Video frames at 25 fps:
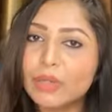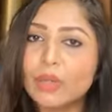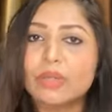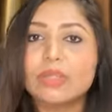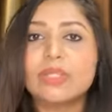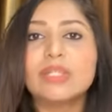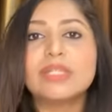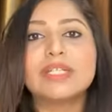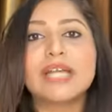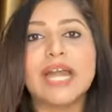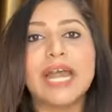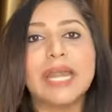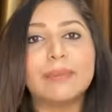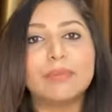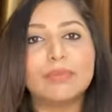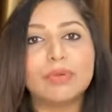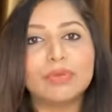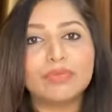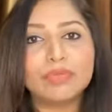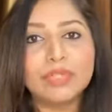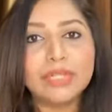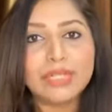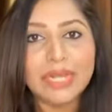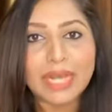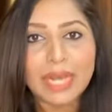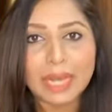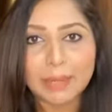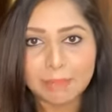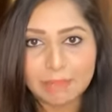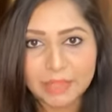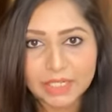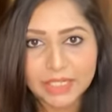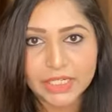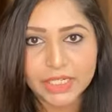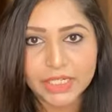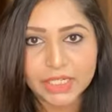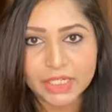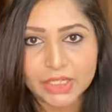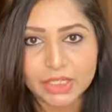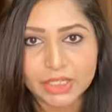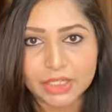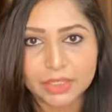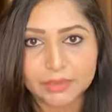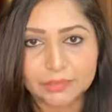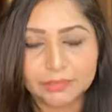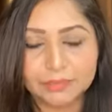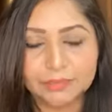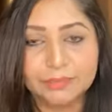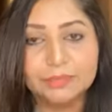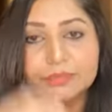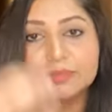or the time of the application.